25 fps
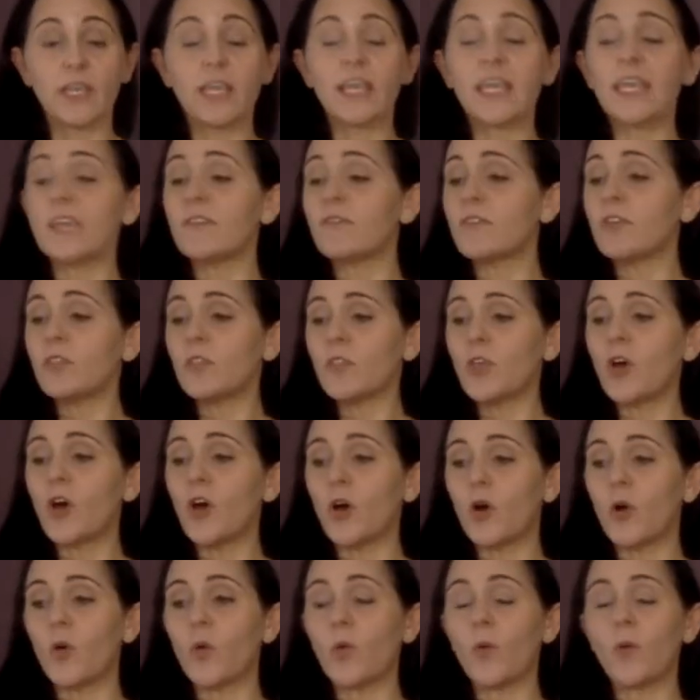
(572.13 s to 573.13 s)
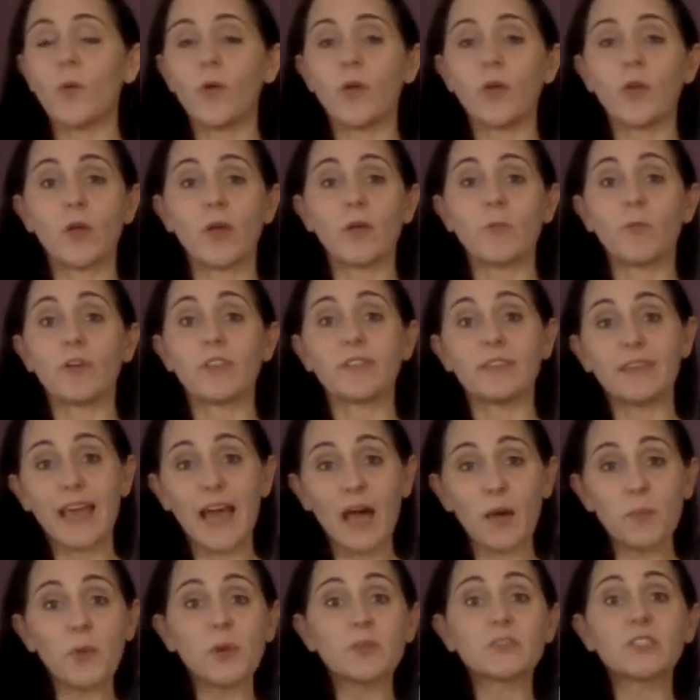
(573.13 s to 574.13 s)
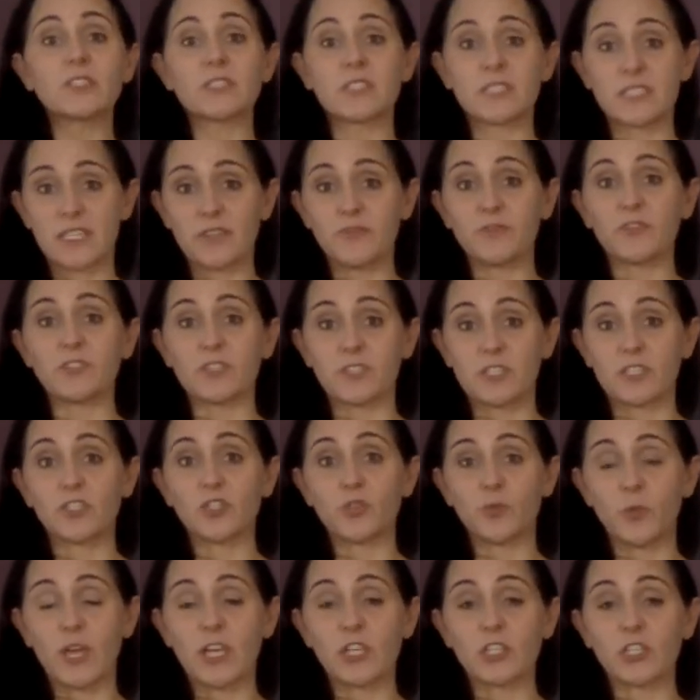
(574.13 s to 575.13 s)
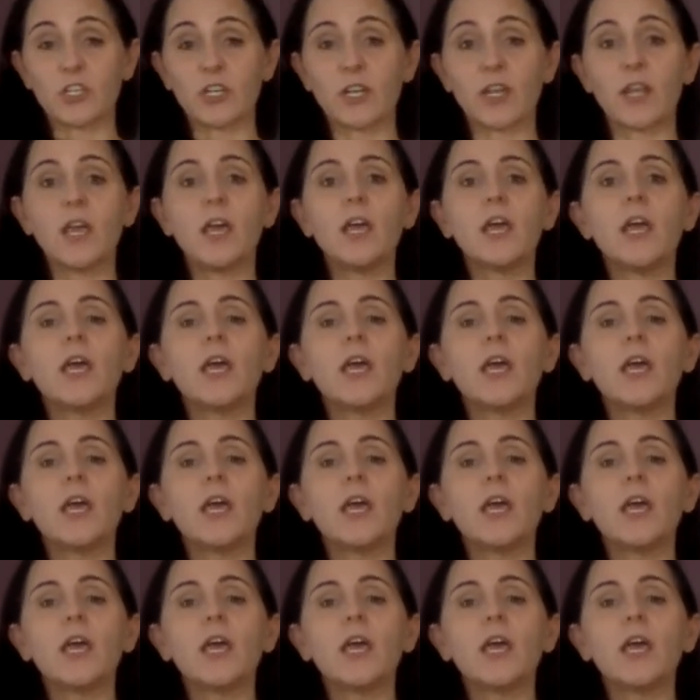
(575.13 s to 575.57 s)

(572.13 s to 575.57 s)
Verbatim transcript: even though with down bows is a different situation.